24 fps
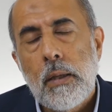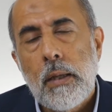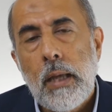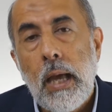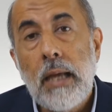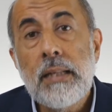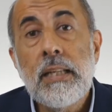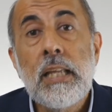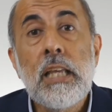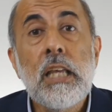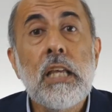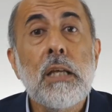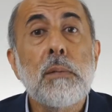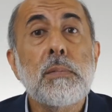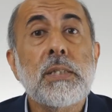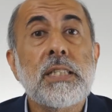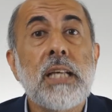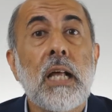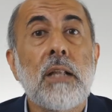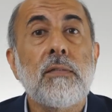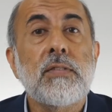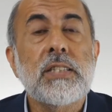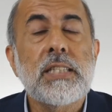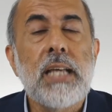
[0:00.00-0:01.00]
And he
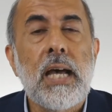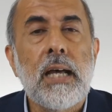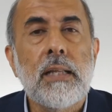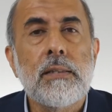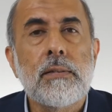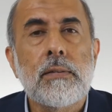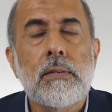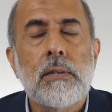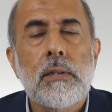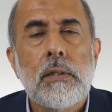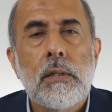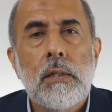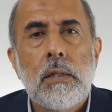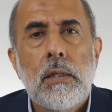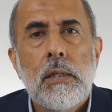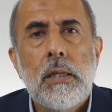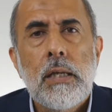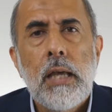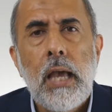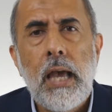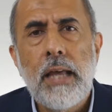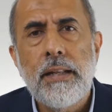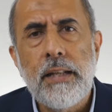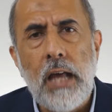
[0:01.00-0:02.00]
himself said,
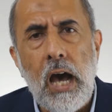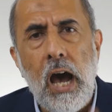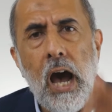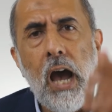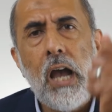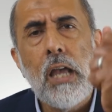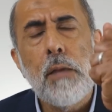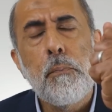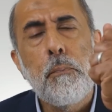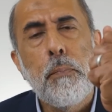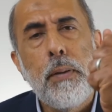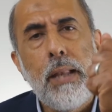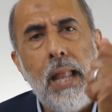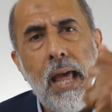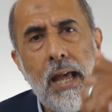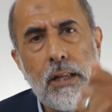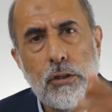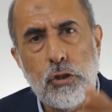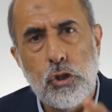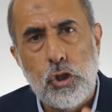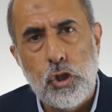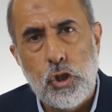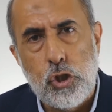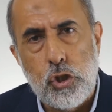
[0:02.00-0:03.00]
and I
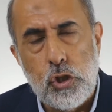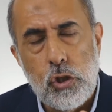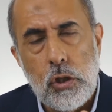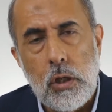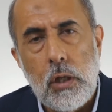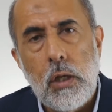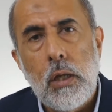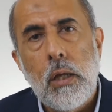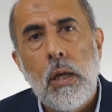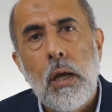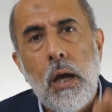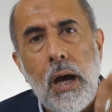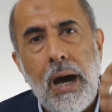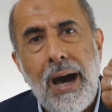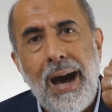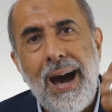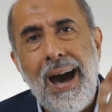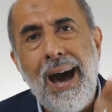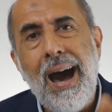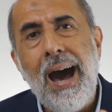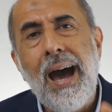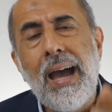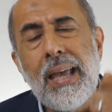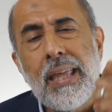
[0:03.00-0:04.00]
pledge,
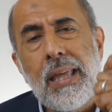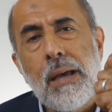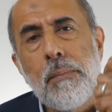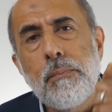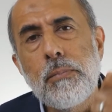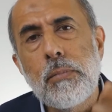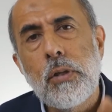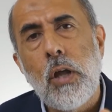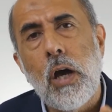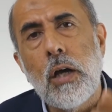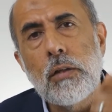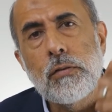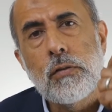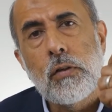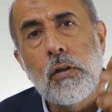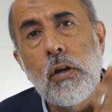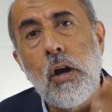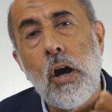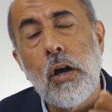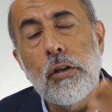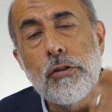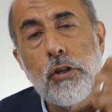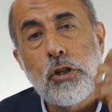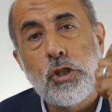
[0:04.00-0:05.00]
I am not
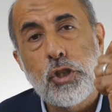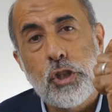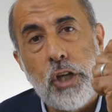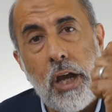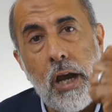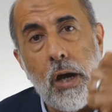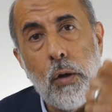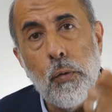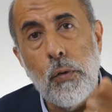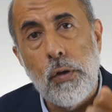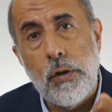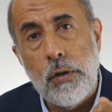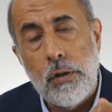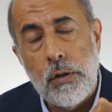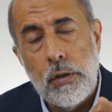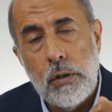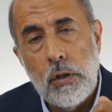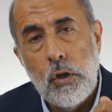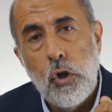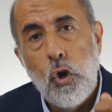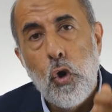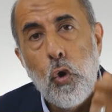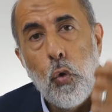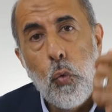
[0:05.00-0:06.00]
gonna shower,
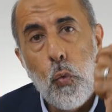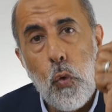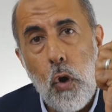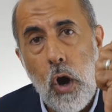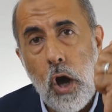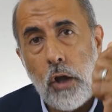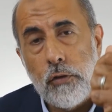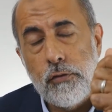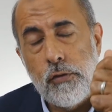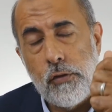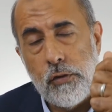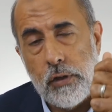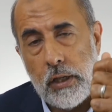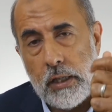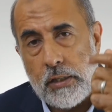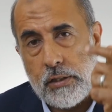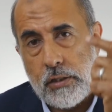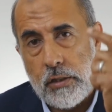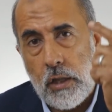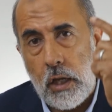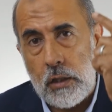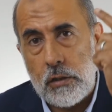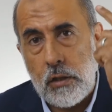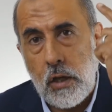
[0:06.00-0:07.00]
water
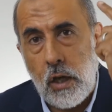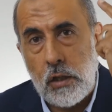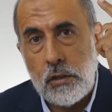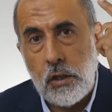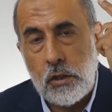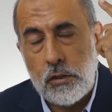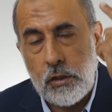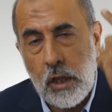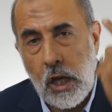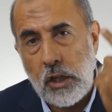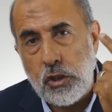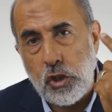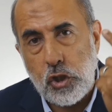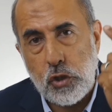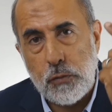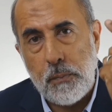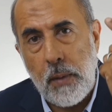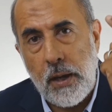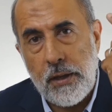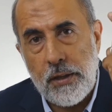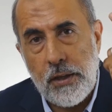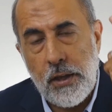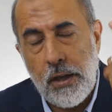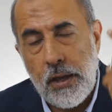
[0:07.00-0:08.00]
is not gonna touch
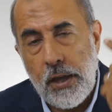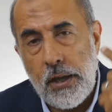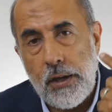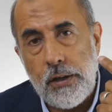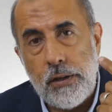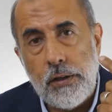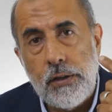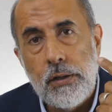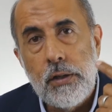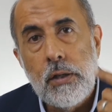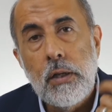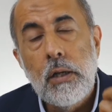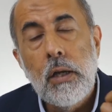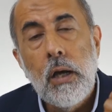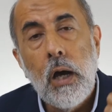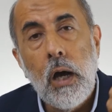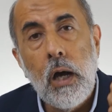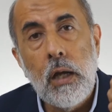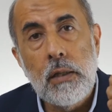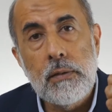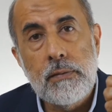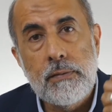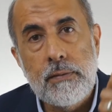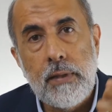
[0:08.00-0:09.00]
my hair
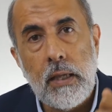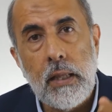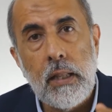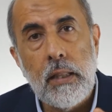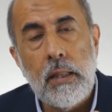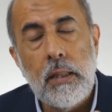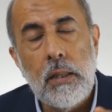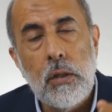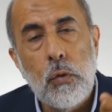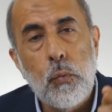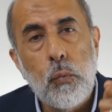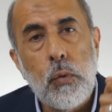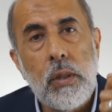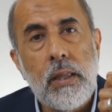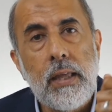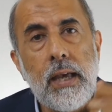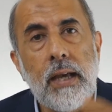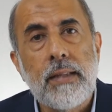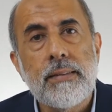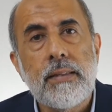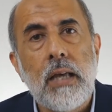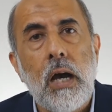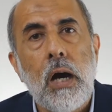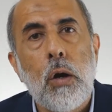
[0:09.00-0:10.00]
until we
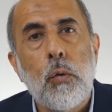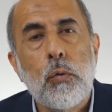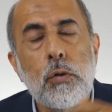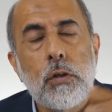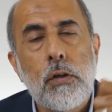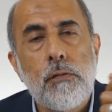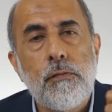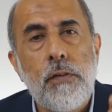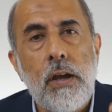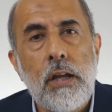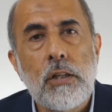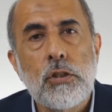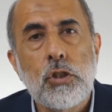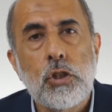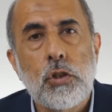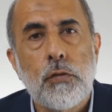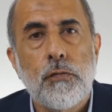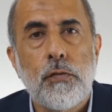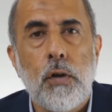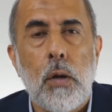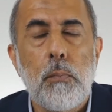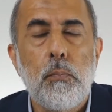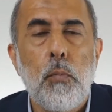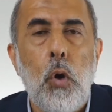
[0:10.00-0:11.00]
get our revenge
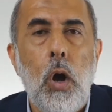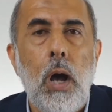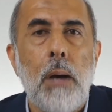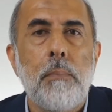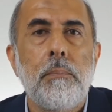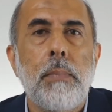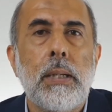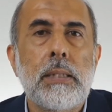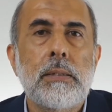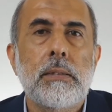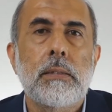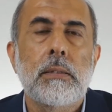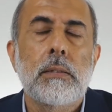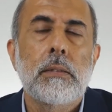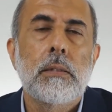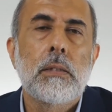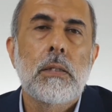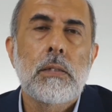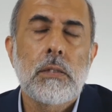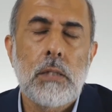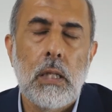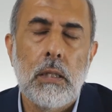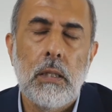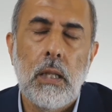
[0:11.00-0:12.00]
from Muhammad
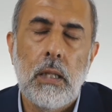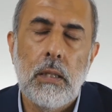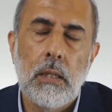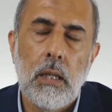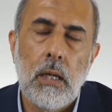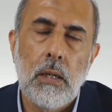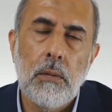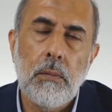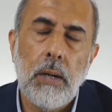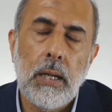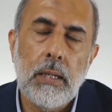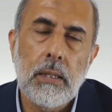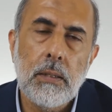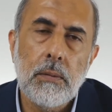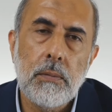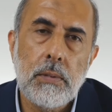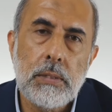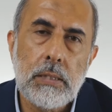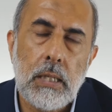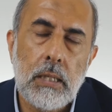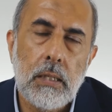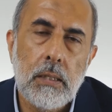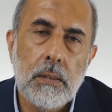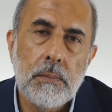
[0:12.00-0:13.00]
sallallahu alaihi
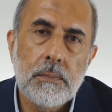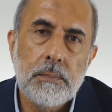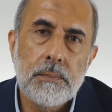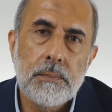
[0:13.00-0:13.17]
wasallam.